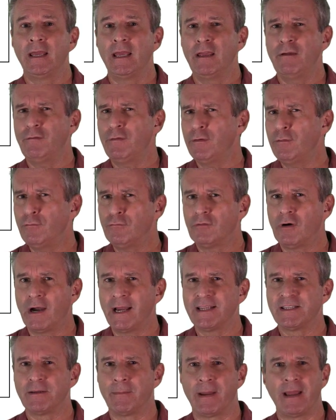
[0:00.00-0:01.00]
If you
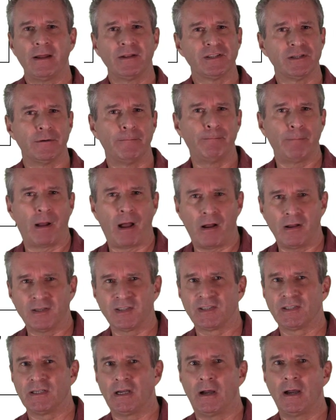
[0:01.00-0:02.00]
write about a
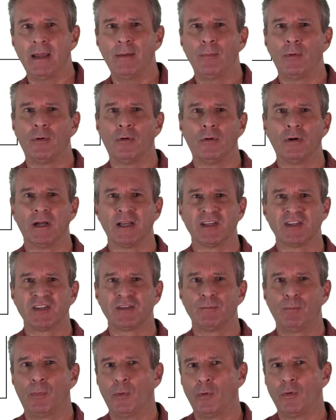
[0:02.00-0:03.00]
pastime or a
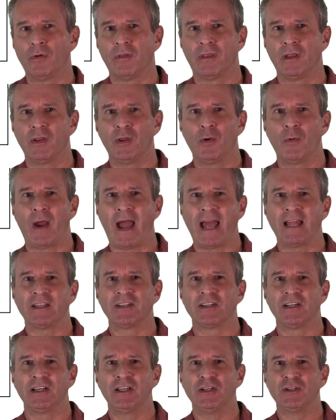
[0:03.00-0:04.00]
sport that you
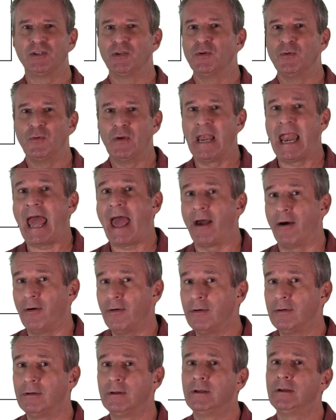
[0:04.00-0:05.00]
actually do
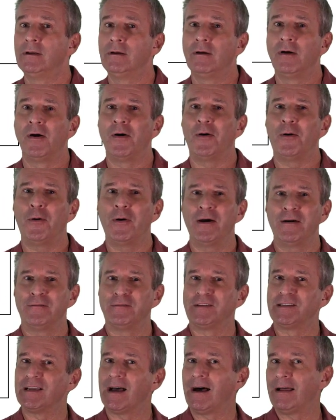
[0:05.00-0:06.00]
now or
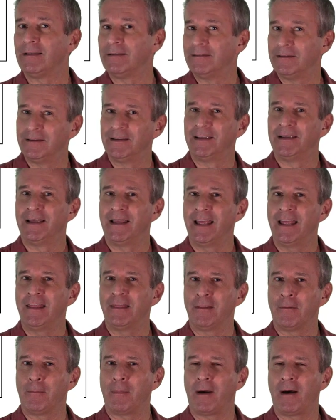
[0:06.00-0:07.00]
have done in
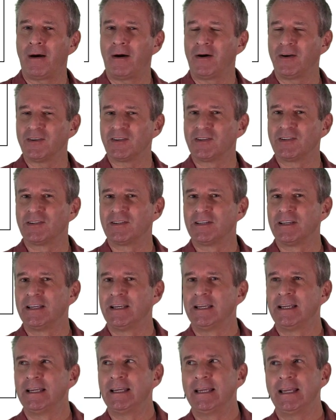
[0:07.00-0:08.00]
the past,
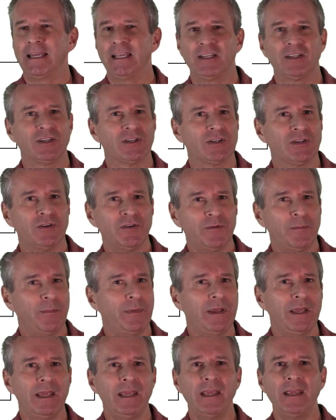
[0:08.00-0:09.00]
it should
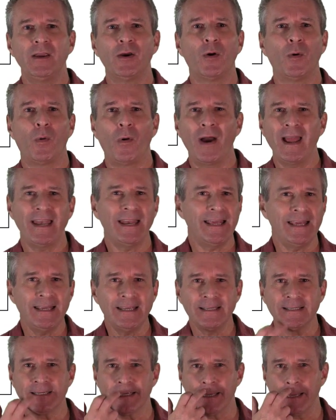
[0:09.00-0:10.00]
be quite
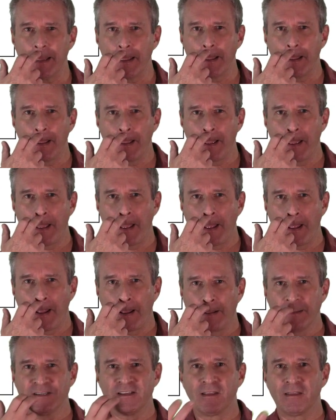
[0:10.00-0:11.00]
easy
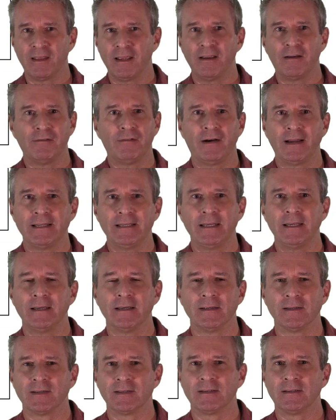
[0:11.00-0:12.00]
to think of
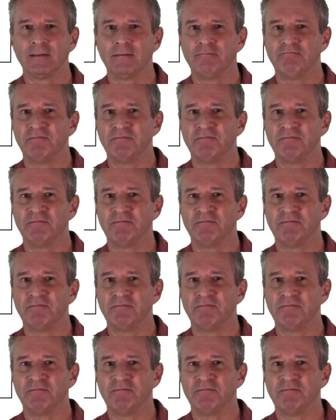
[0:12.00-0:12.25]
ideas.